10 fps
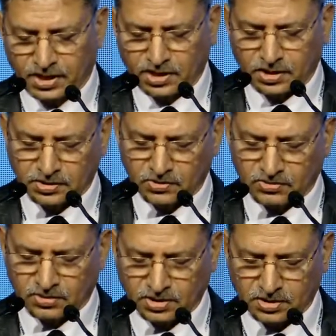
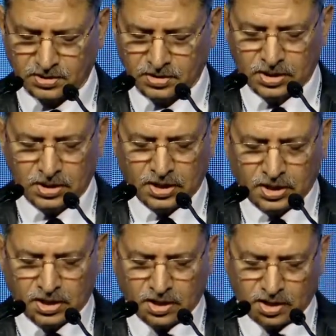Dr.
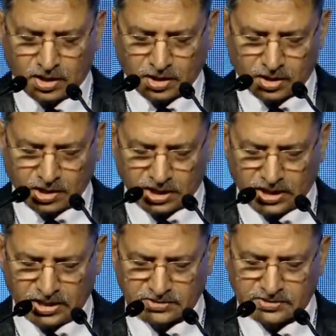
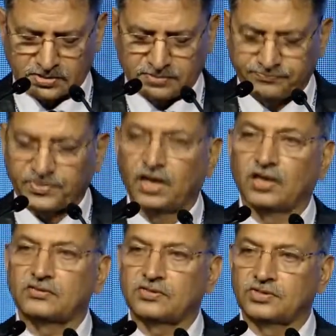Ella's
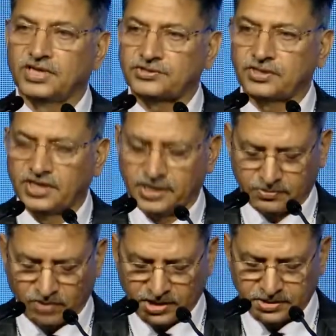suggestion and
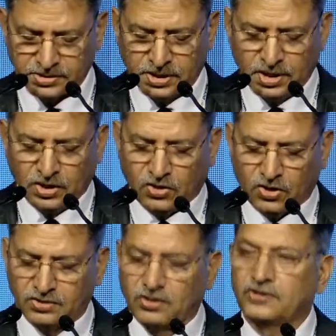advice
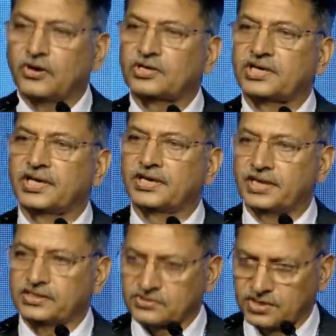on conducting a
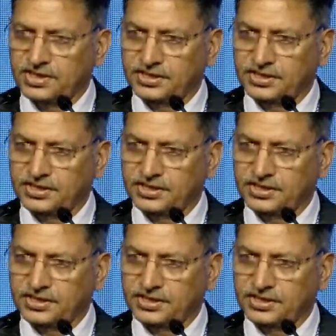case study.